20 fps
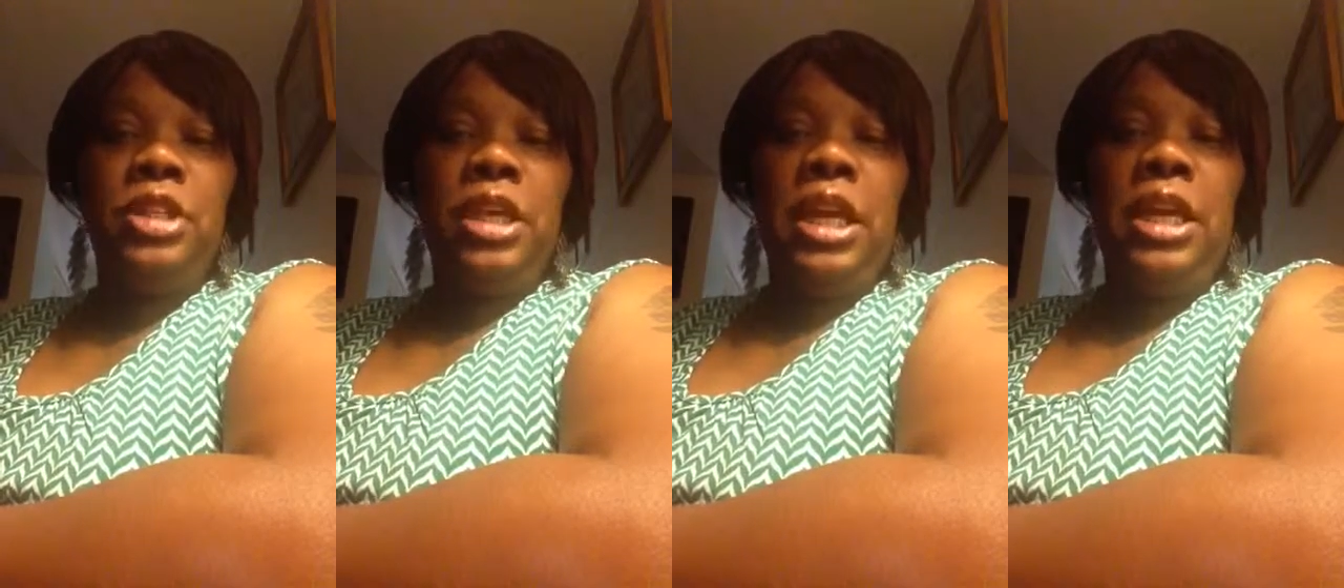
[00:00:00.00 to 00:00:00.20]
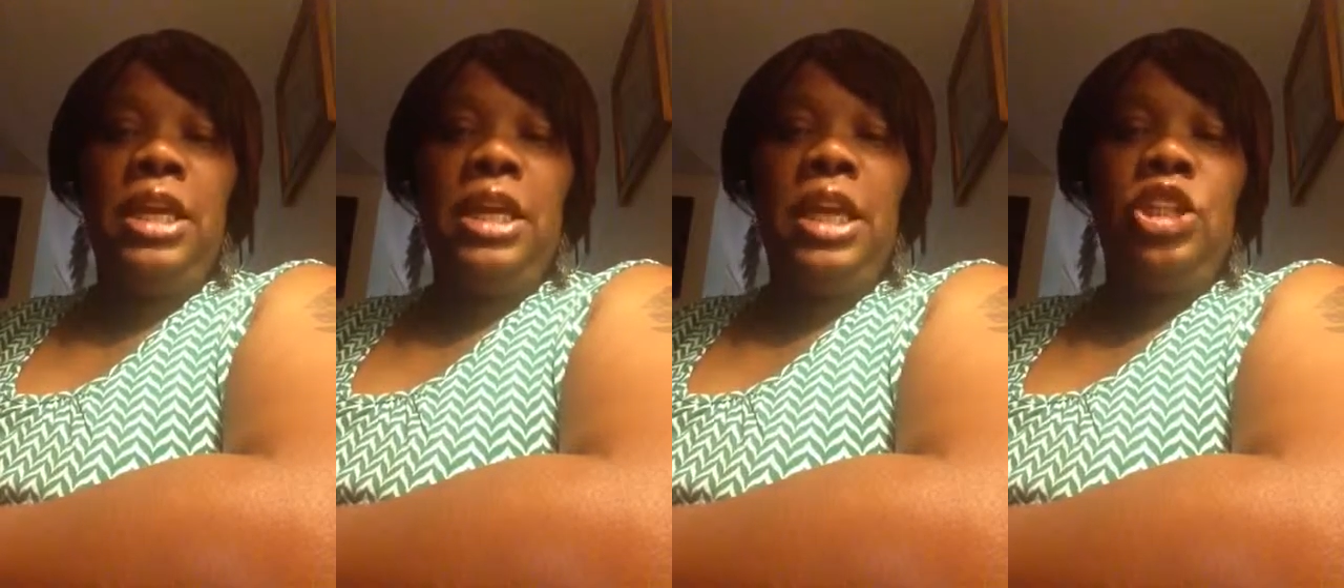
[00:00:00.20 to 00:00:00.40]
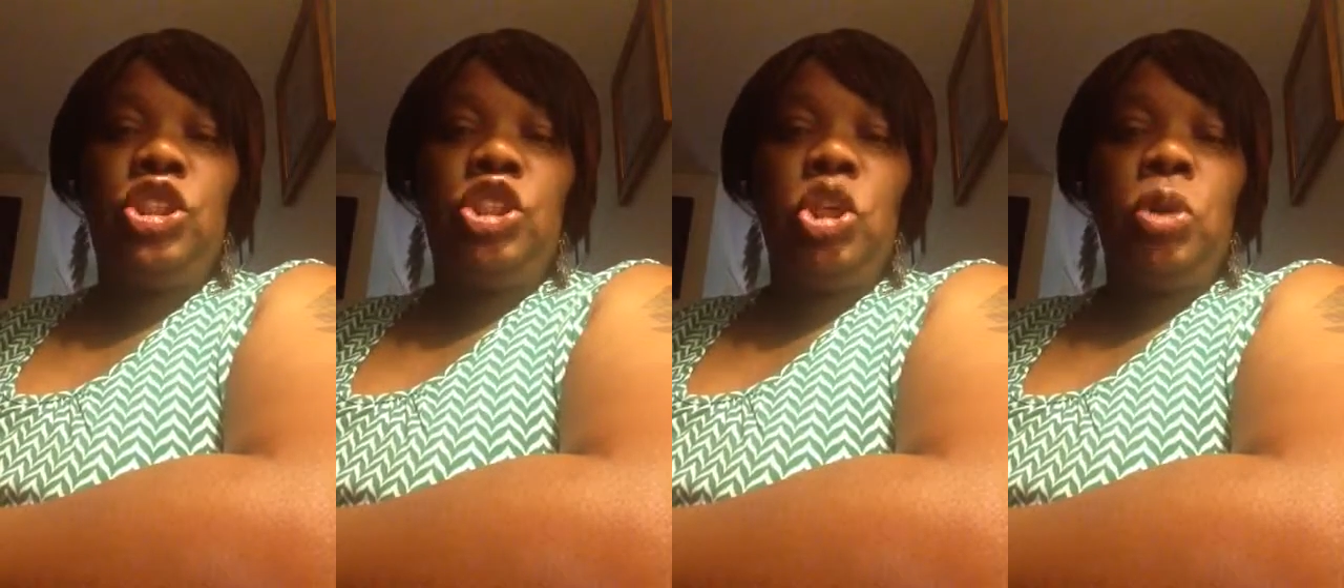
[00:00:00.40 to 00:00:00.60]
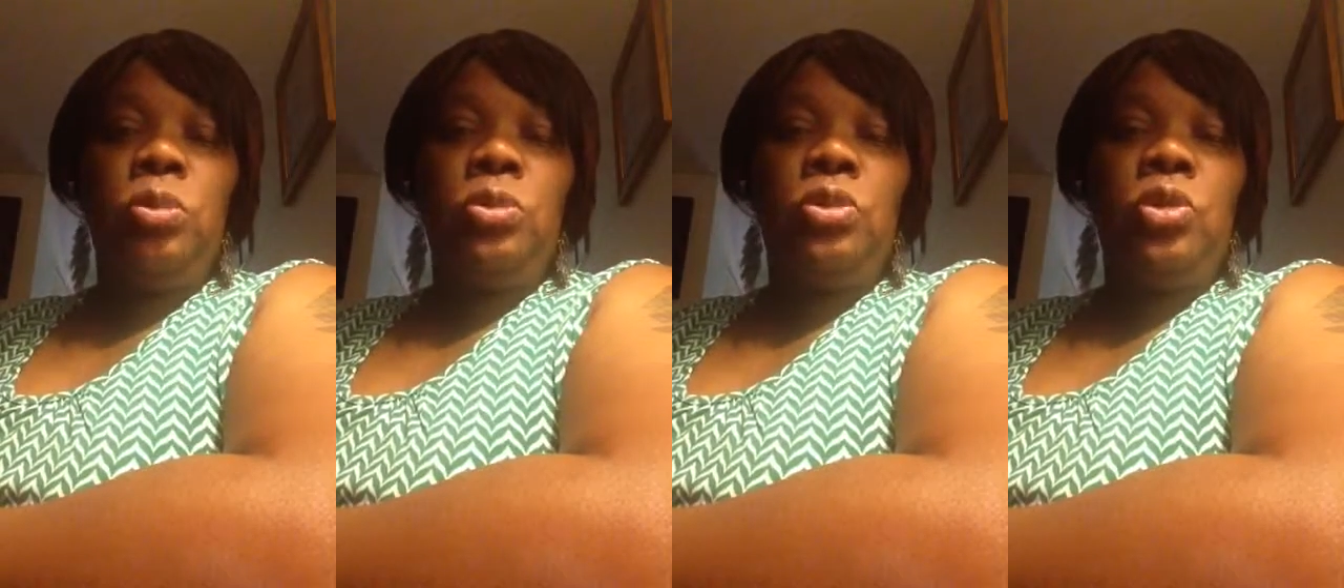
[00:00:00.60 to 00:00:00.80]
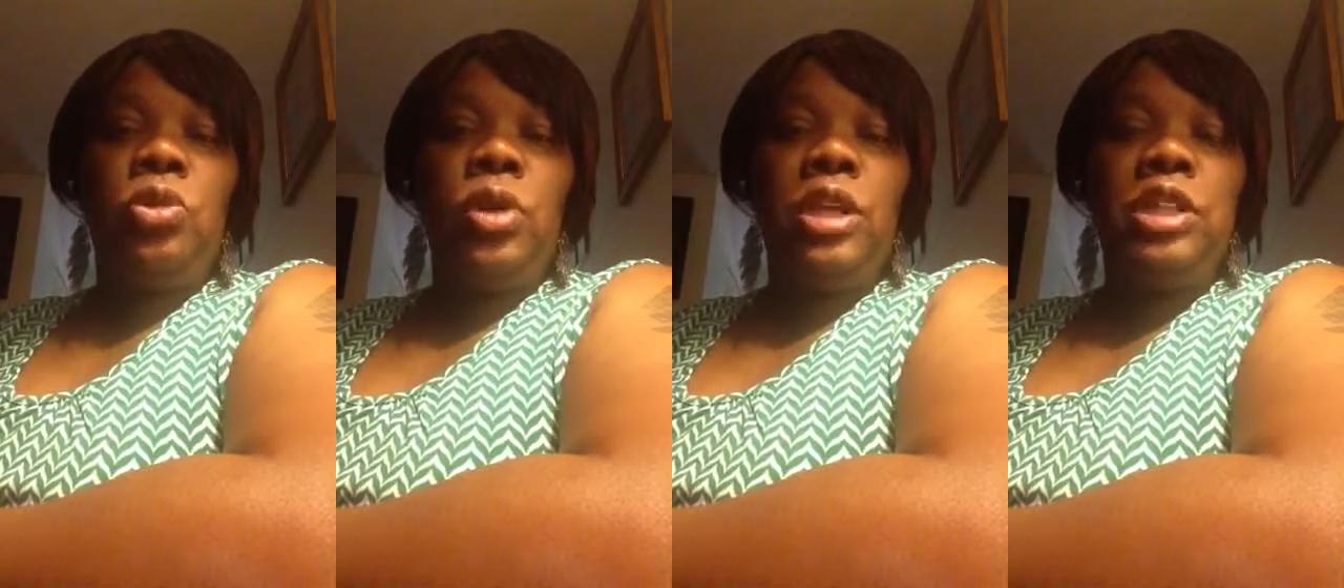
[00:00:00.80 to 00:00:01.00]
and let your
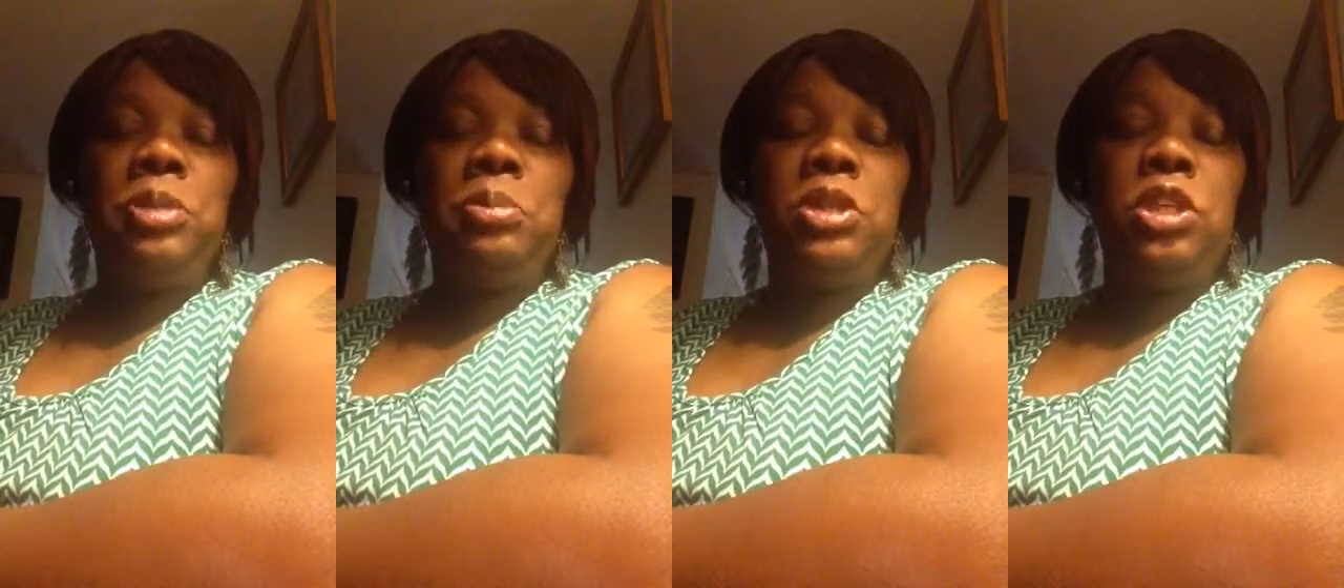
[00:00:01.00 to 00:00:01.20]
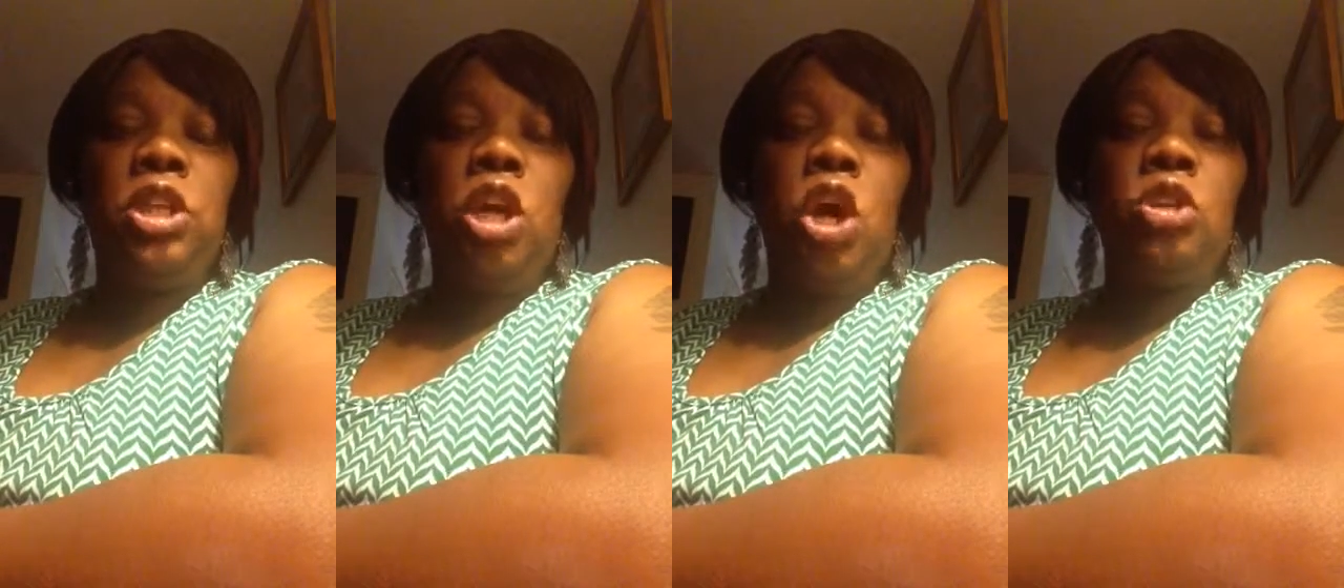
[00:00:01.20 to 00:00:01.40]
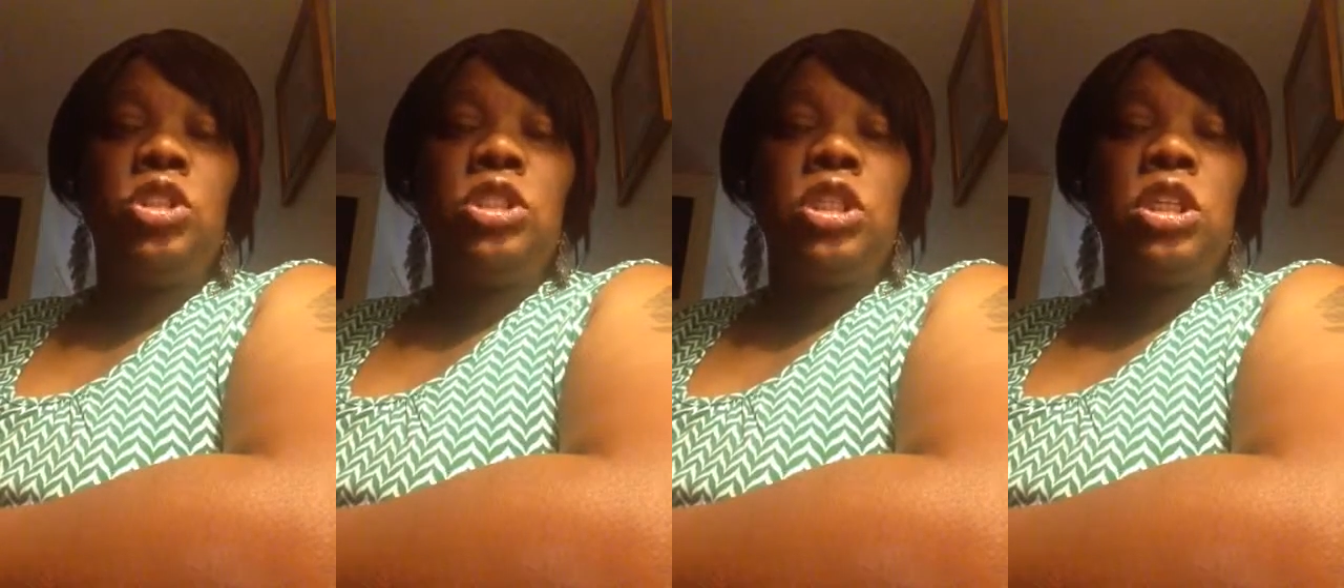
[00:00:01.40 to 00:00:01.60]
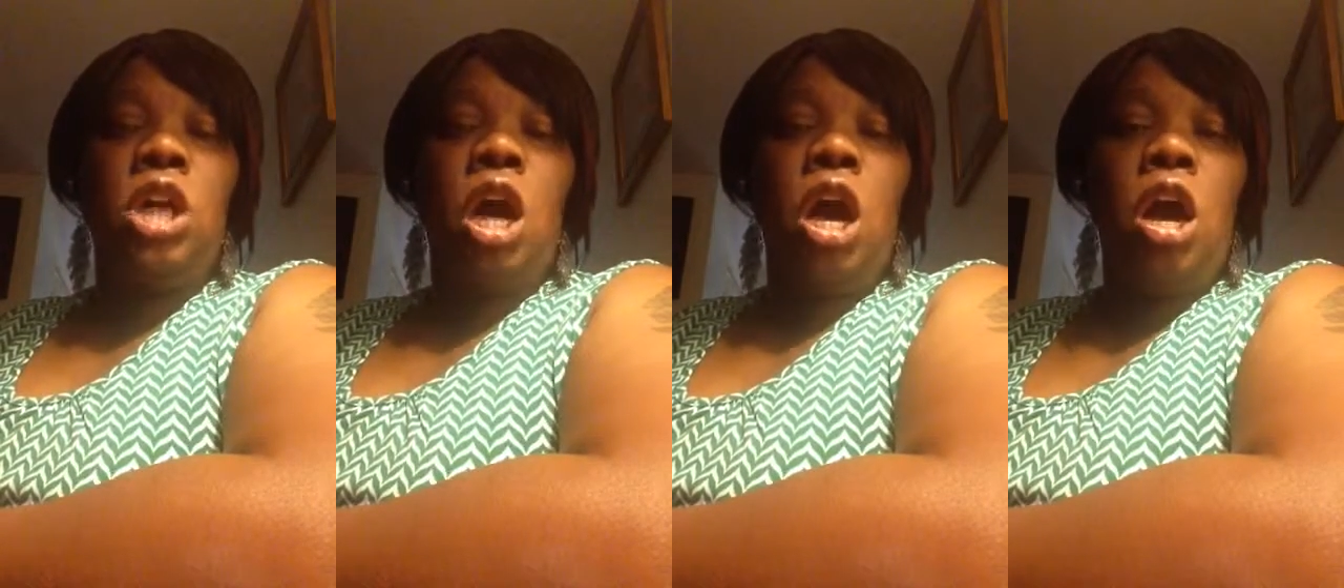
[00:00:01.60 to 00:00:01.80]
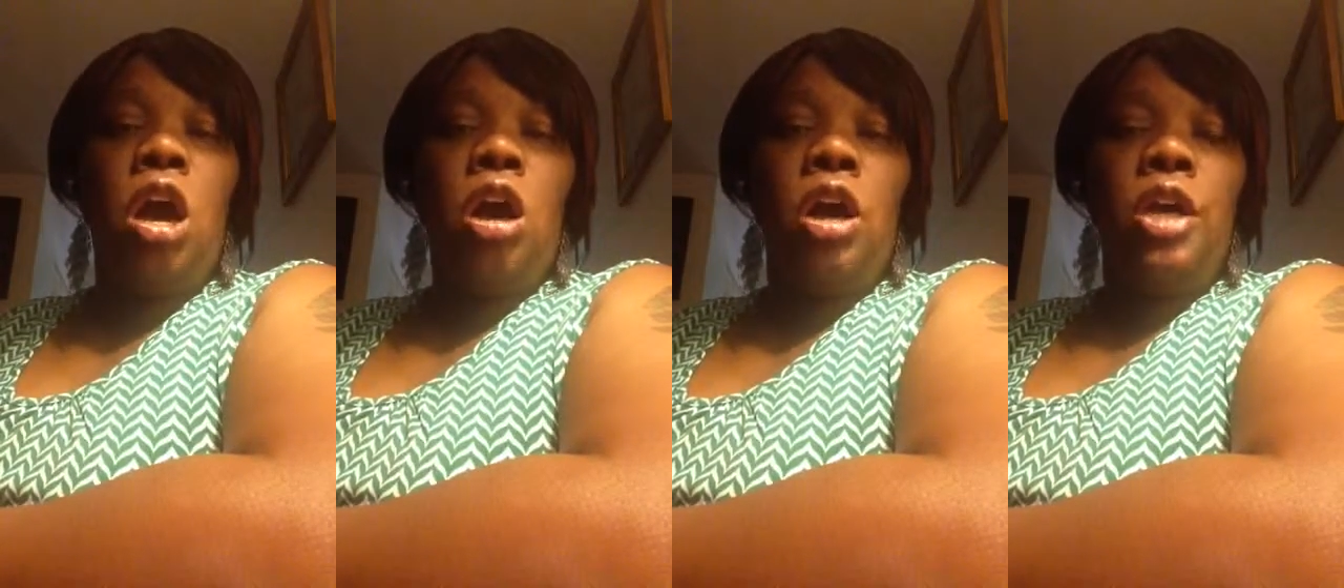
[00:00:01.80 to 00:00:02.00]
requests be known to
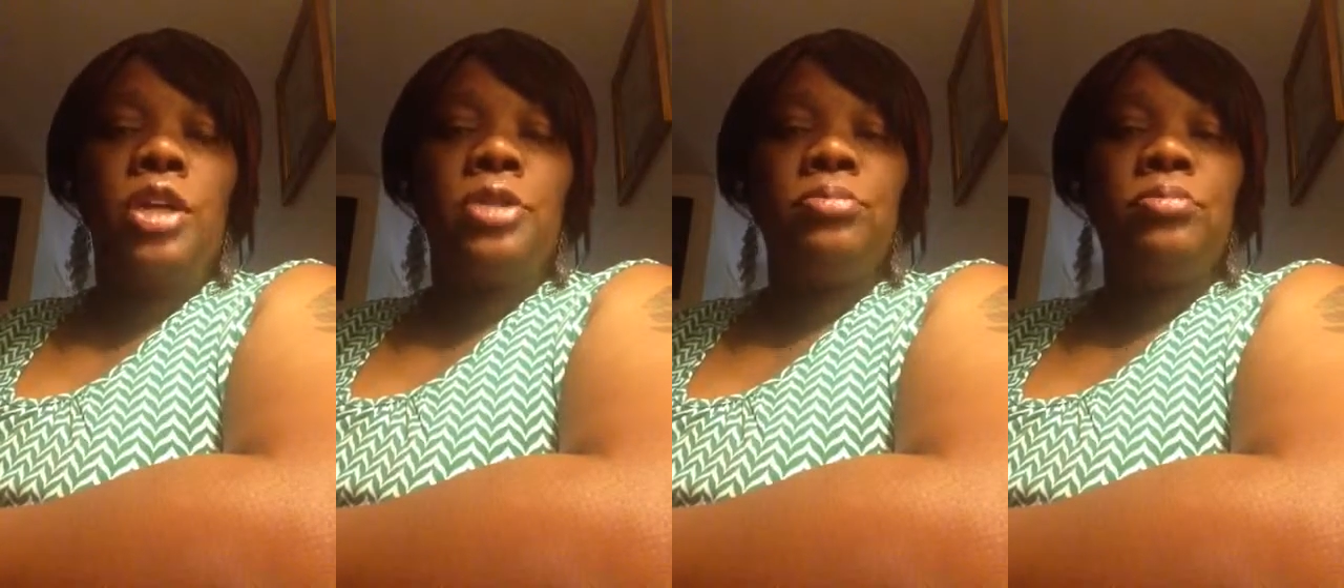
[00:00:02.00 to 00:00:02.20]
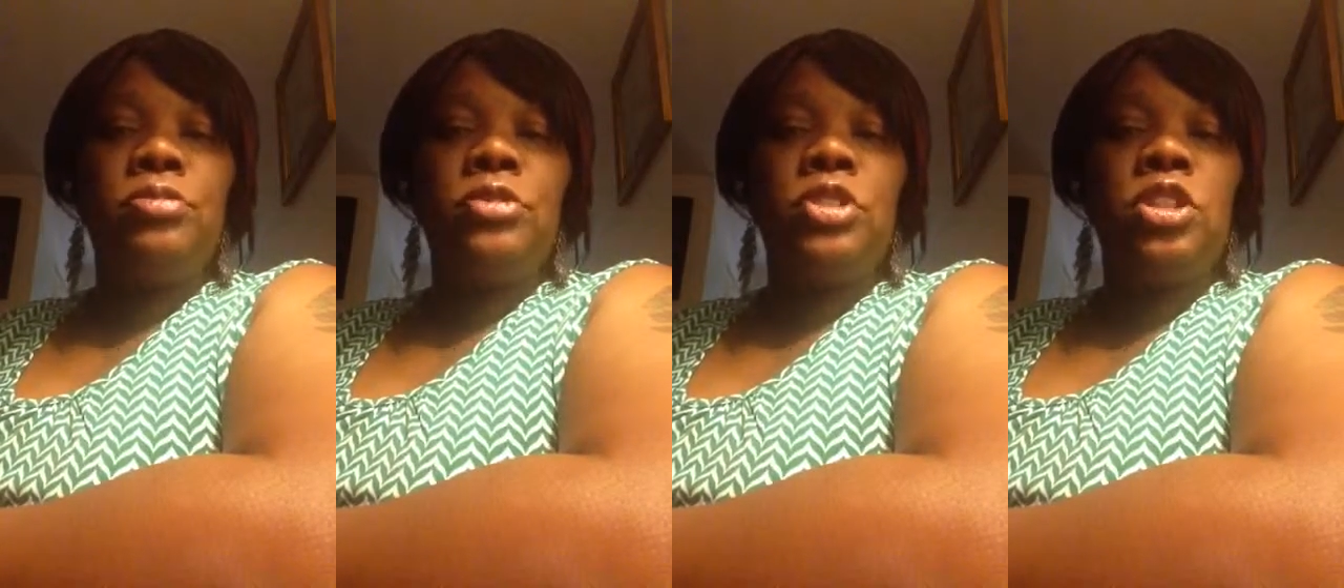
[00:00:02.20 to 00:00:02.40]
God,